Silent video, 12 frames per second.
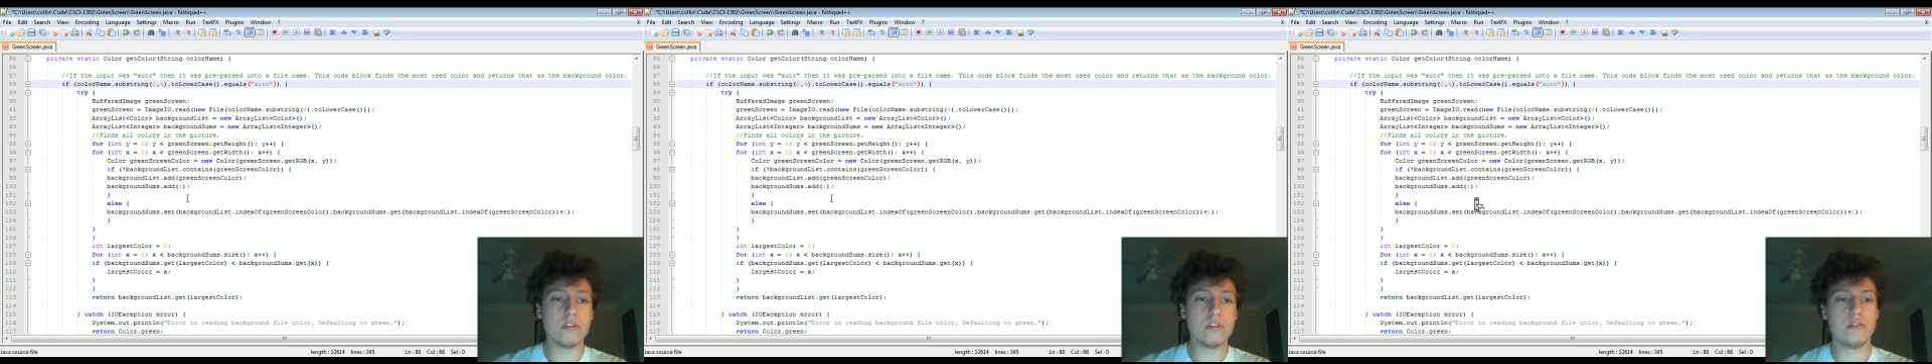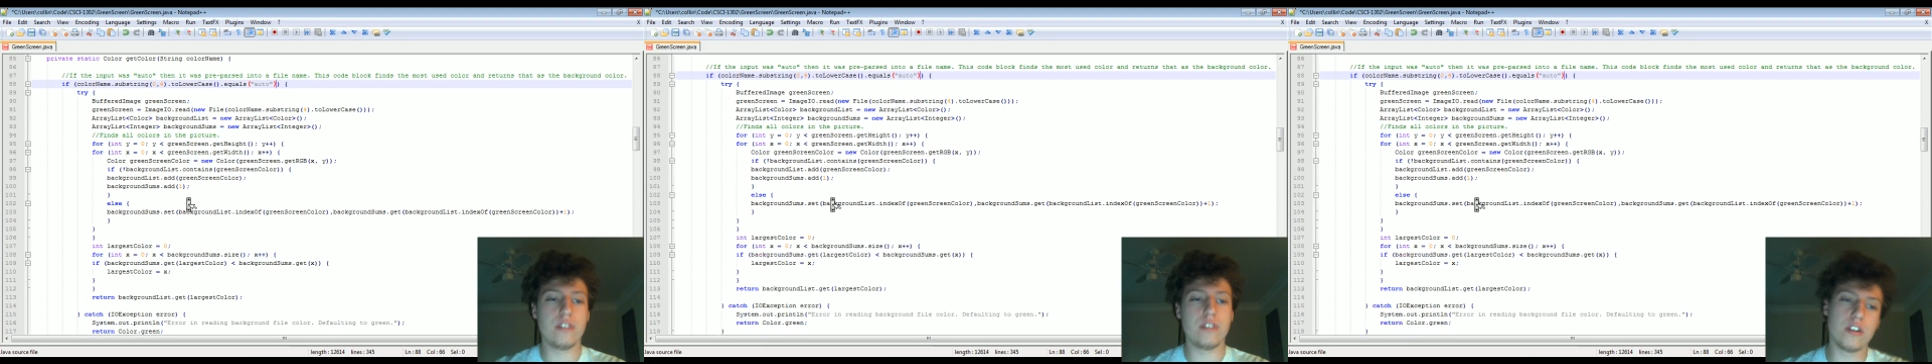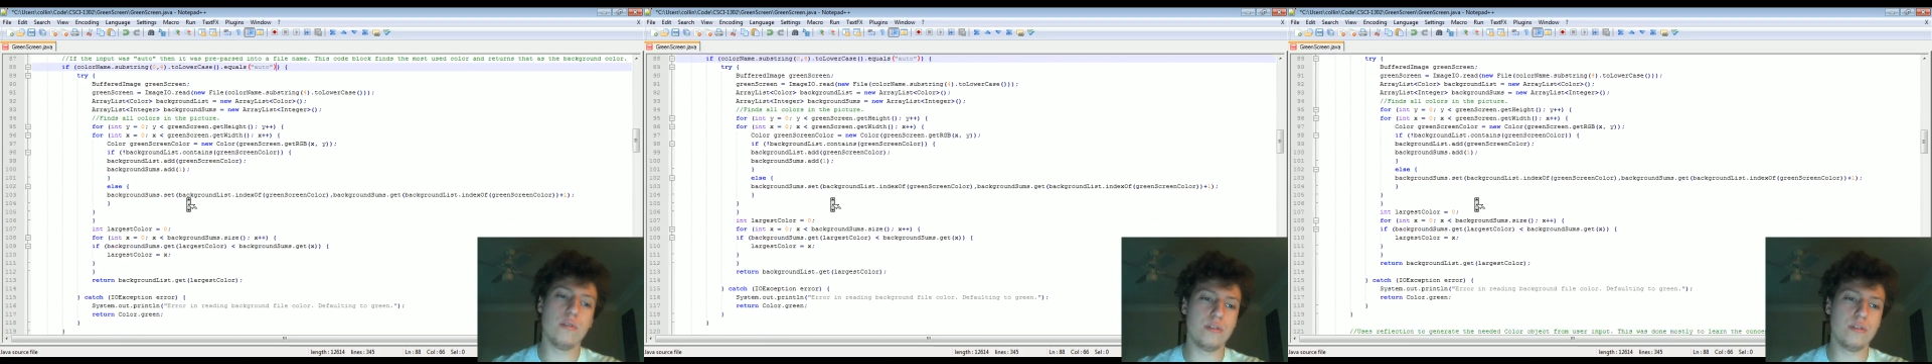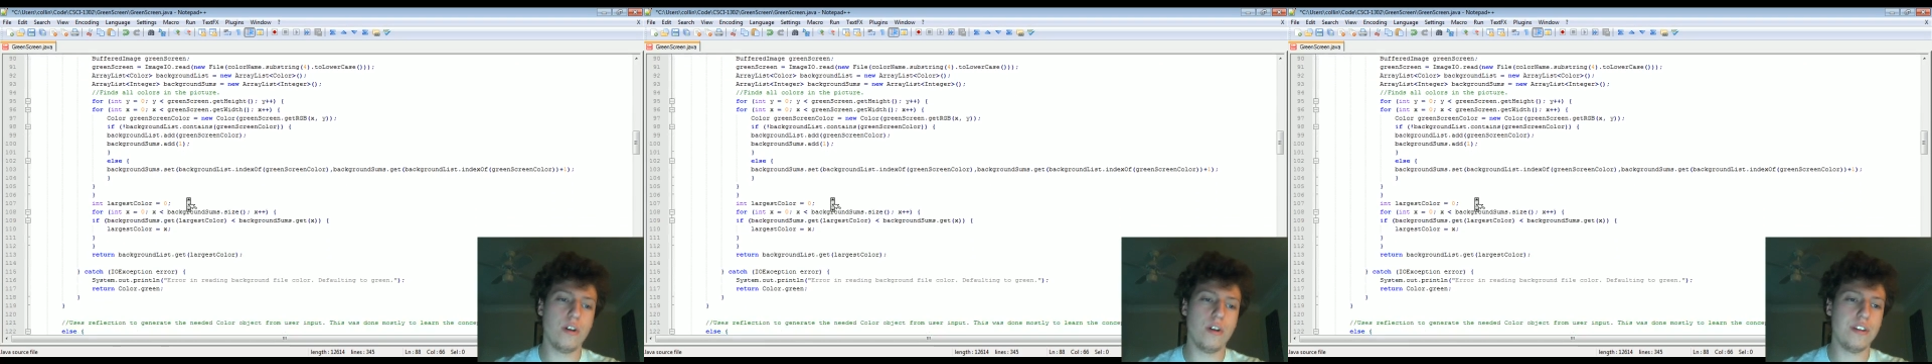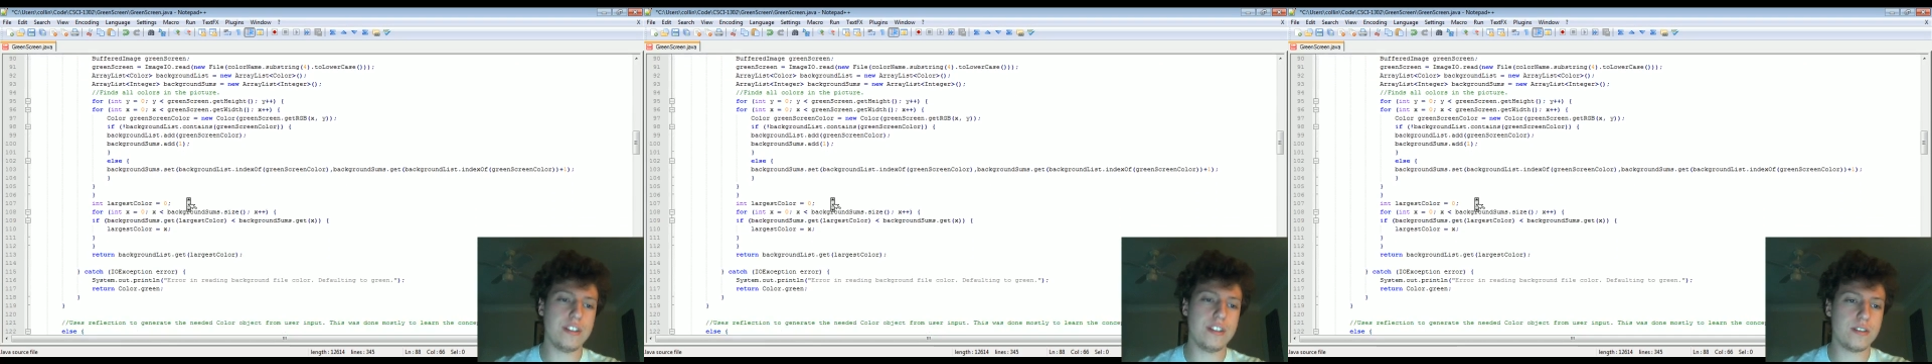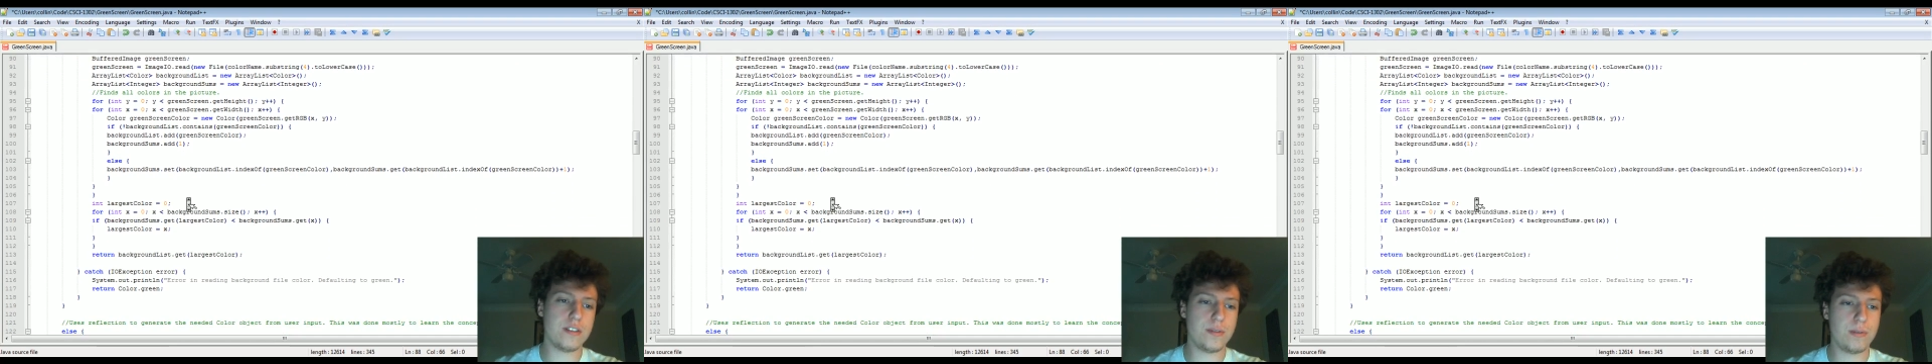then go do all
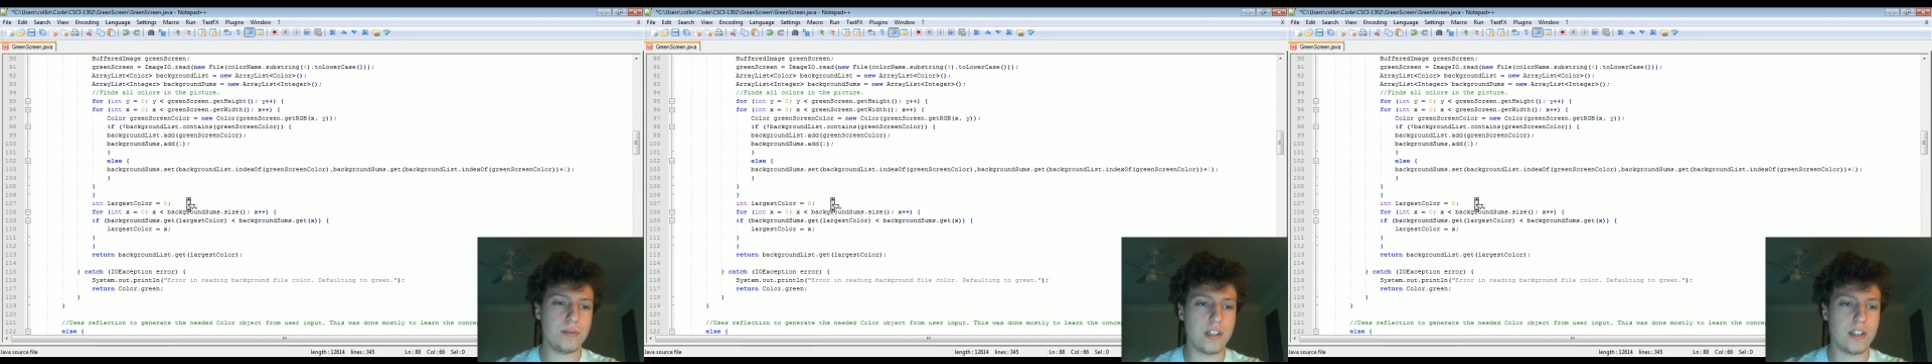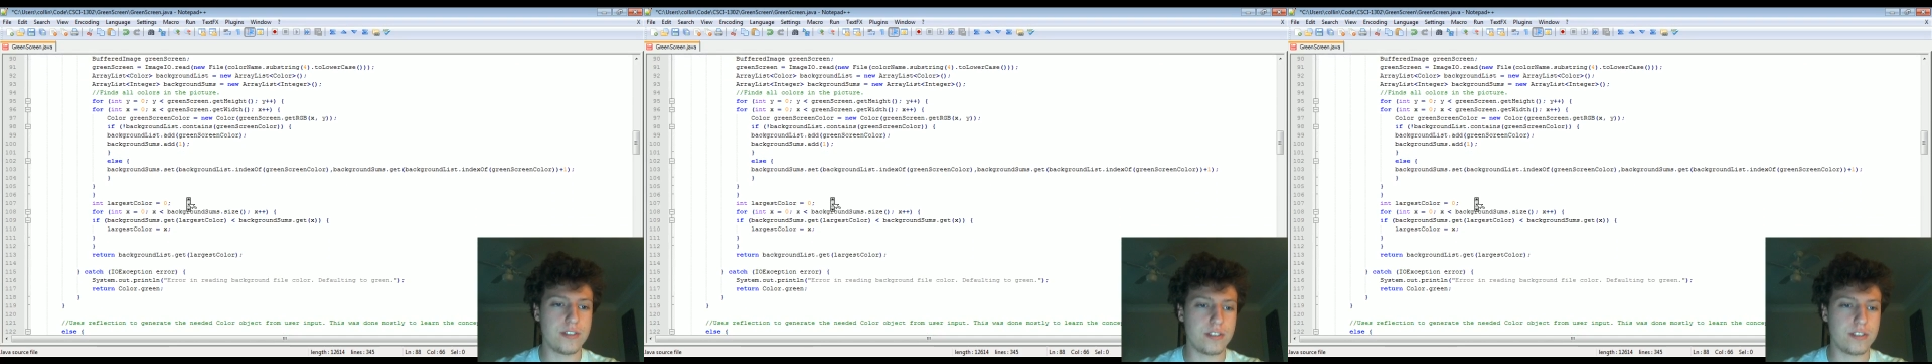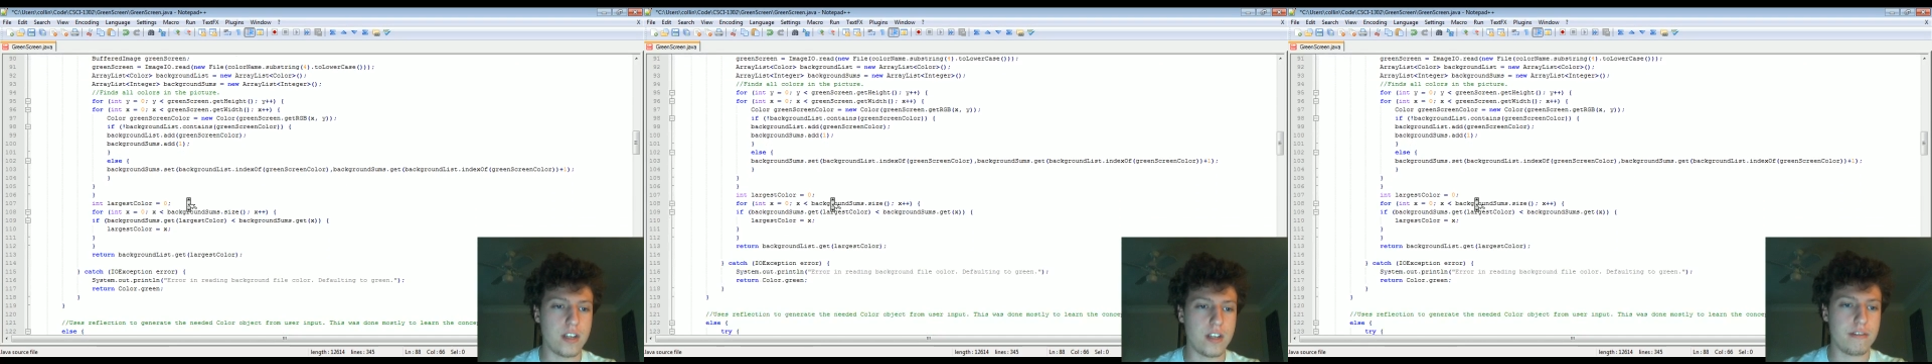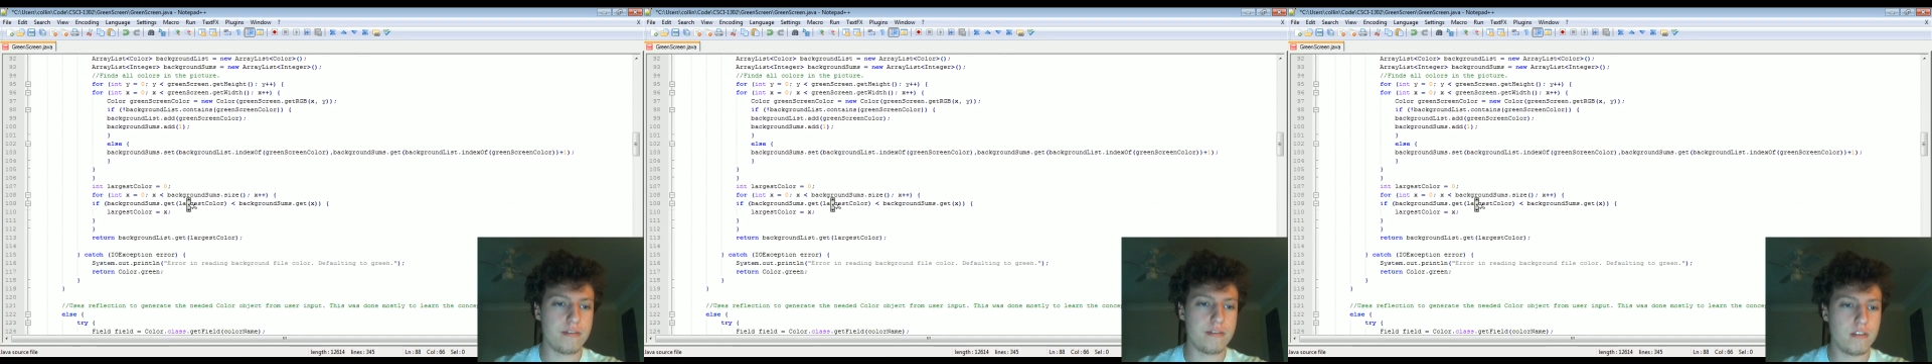this tons of stuff.